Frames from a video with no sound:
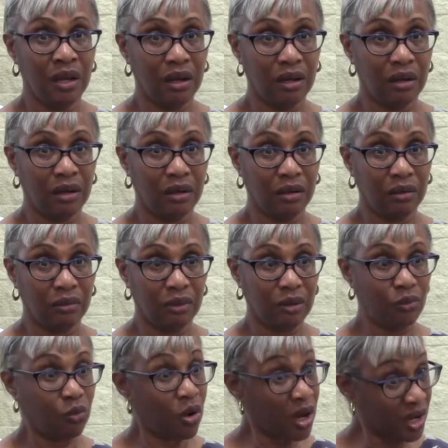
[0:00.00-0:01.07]
a
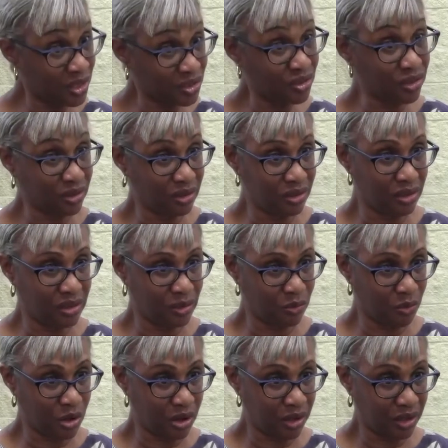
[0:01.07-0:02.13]
Washington's
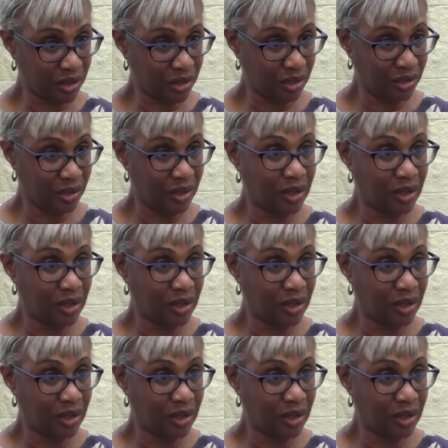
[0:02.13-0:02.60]
market.